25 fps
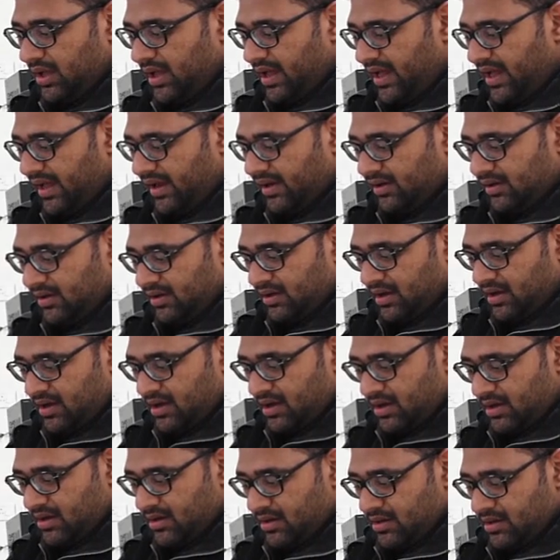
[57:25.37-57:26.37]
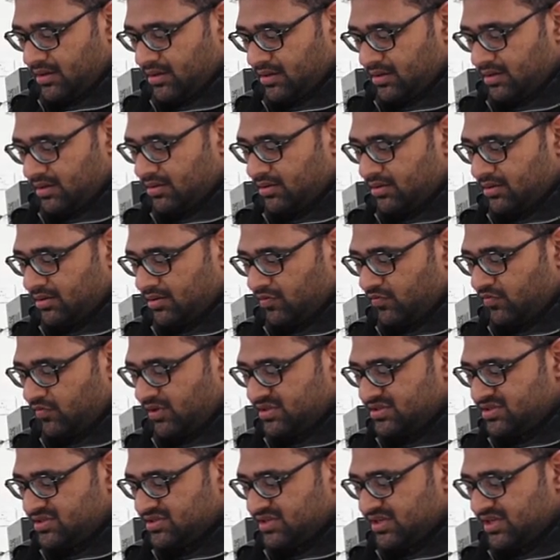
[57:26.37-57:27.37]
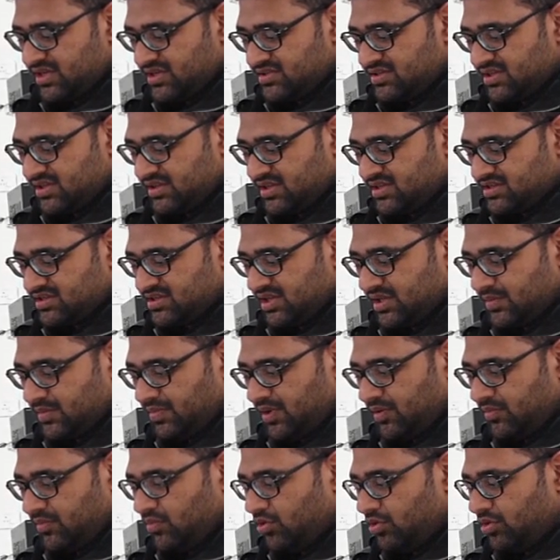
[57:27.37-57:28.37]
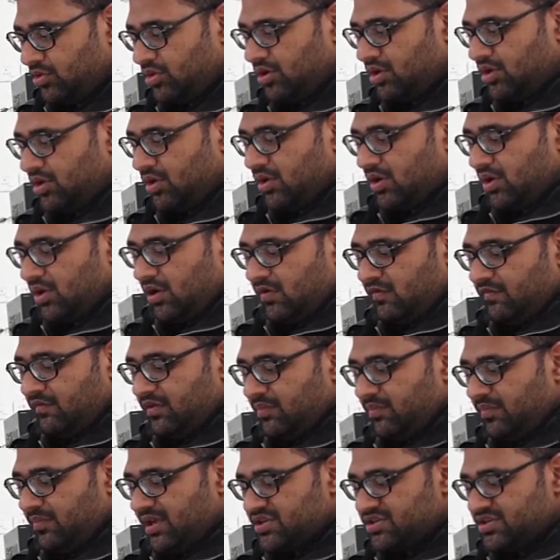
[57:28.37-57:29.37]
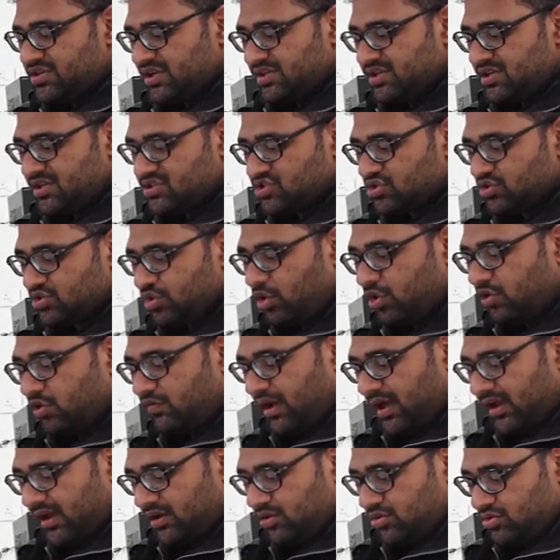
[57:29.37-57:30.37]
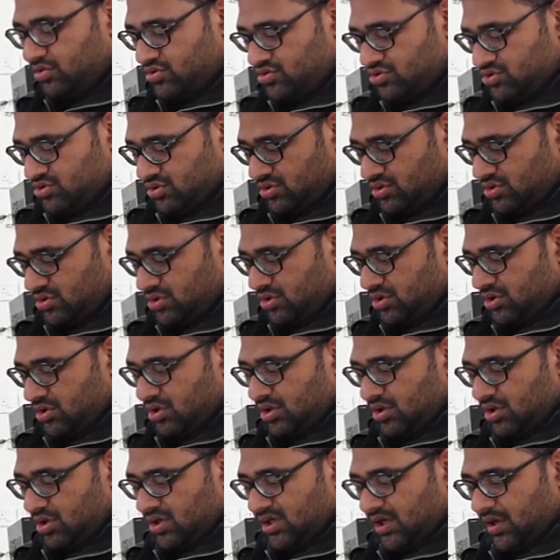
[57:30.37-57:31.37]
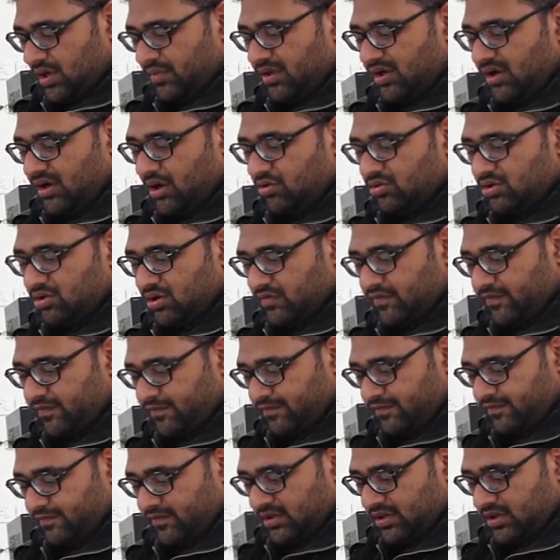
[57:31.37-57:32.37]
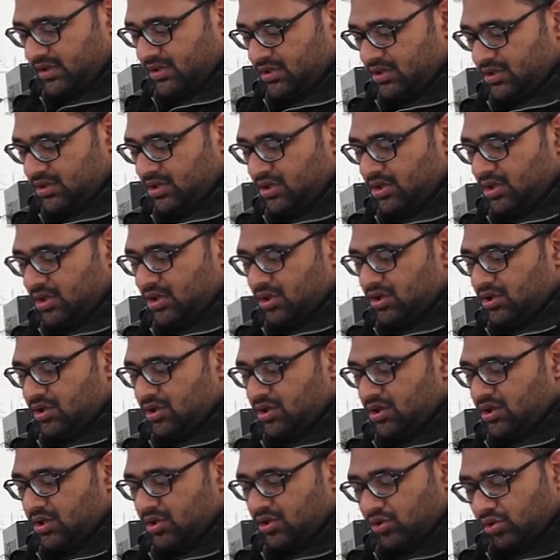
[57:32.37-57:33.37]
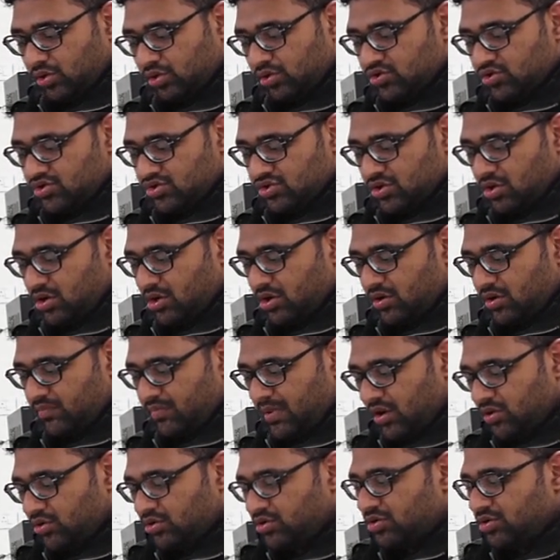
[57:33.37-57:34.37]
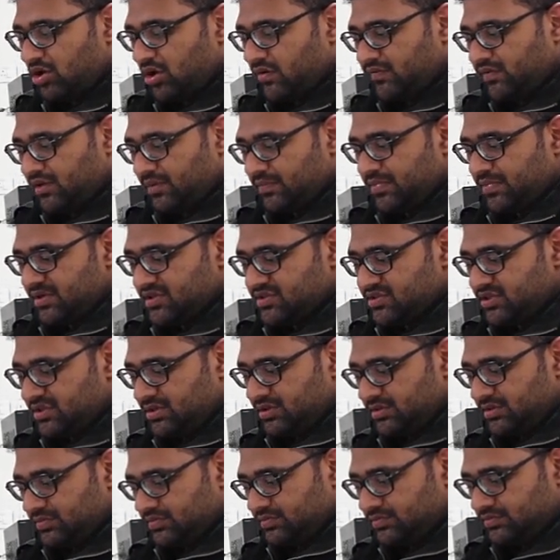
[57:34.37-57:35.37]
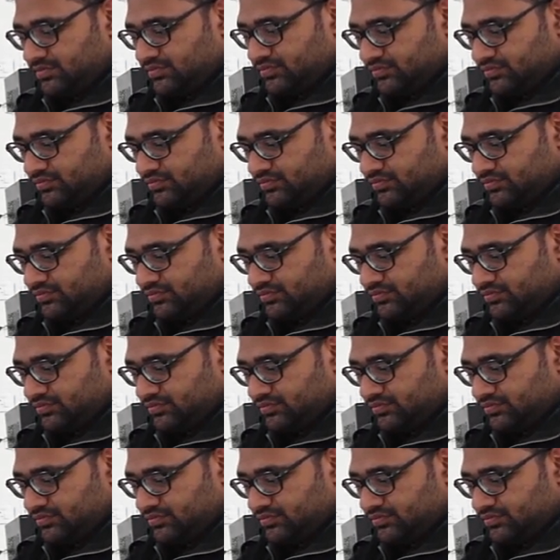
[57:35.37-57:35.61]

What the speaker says: and once he is in the sleeping mode, we measure the snore values coming out of the nose or mouth of the person.